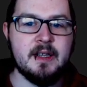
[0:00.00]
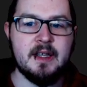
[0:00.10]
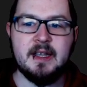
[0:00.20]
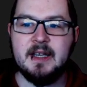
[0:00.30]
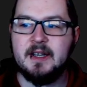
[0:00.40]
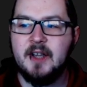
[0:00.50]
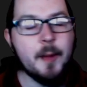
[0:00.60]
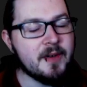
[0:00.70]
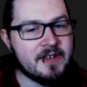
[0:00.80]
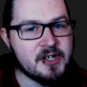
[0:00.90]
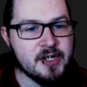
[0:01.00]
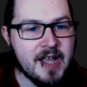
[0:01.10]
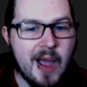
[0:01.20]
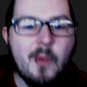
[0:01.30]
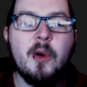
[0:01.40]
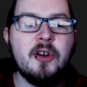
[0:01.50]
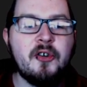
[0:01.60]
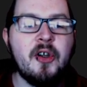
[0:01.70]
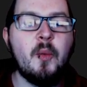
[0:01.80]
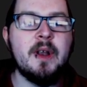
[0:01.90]
the top division, and we're going to
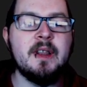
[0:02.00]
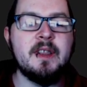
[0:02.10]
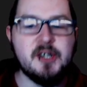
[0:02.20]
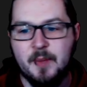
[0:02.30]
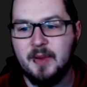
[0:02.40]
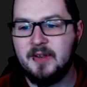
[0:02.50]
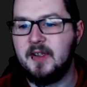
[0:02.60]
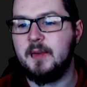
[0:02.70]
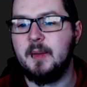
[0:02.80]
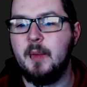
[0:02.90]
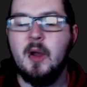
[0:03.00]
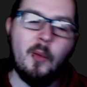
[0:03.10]
try and win the Champions League with them.